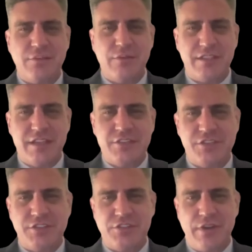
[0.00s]

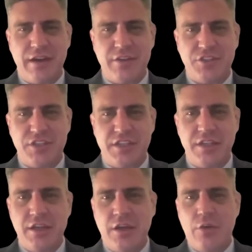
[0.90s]
retention
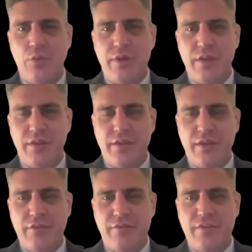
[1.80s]
strategy with
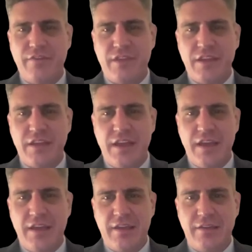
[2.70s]

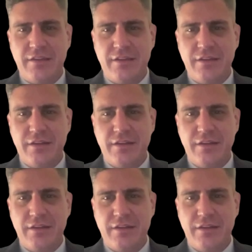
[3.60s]
58